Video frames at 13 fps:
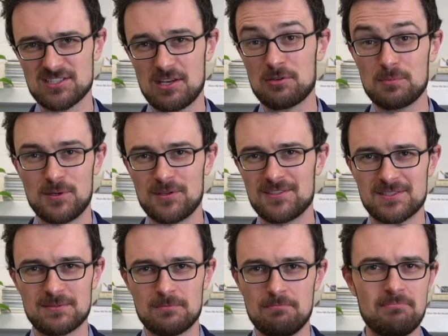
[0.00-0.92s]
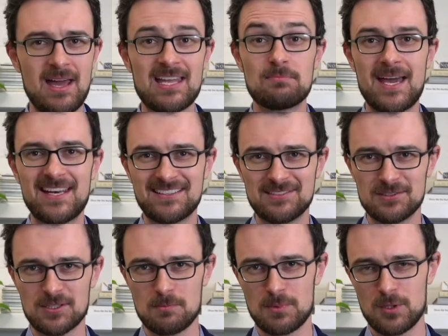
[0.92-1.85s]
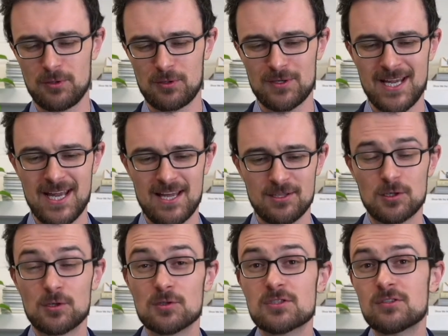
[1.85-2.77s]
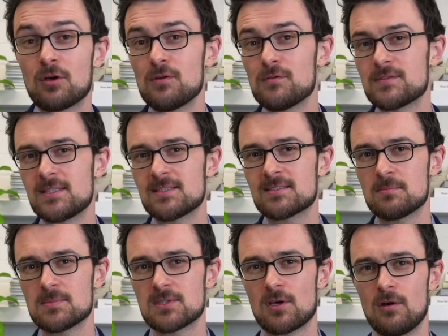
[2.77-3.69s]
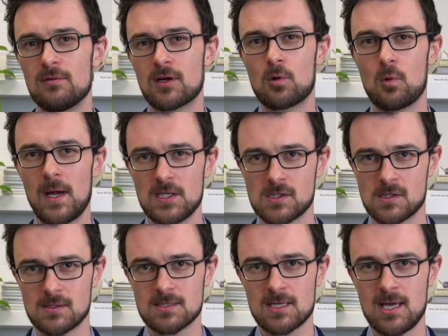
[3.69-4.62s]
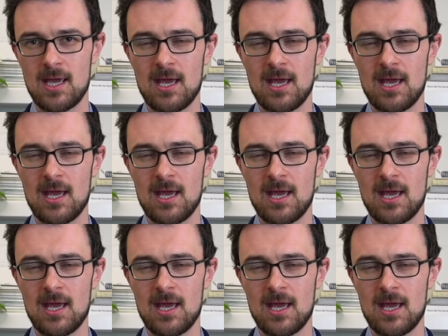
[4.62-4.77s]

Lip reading: general purpose mathematical computer that could solve systems of equations.